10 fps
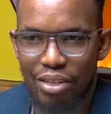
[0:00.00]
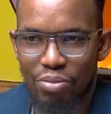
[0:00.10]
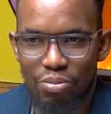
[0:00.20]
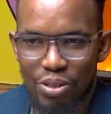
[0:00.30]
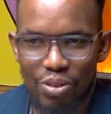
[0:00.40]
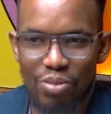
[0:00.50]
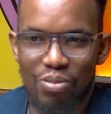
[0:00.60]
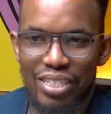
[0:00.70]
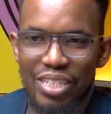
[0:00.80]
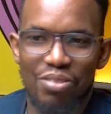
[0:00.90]
Kuscco? Or was
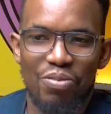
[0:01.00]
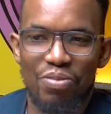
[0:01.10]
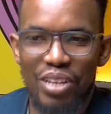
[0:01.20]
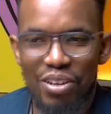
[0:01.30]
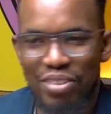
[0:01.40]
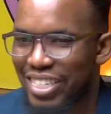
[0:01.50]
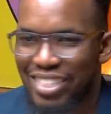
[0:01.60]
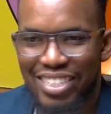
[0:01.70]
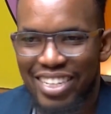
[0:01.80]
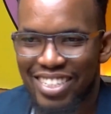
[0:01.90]
it out of fear, or is it
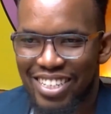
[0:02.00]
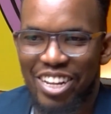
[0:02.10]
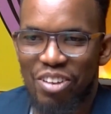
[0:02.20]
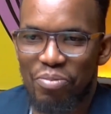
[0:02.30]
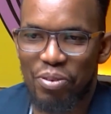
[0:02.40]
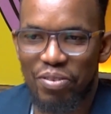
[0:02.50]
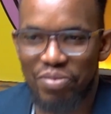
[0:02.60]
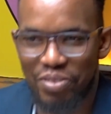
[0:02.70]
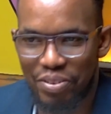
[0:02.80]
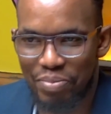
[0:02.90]
just the normal way of
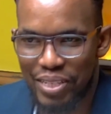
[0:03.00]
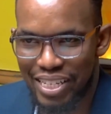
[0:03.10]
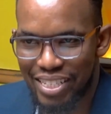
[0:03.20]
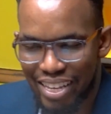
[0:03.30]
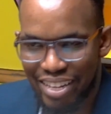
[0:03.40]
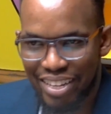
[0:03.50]
doing business here?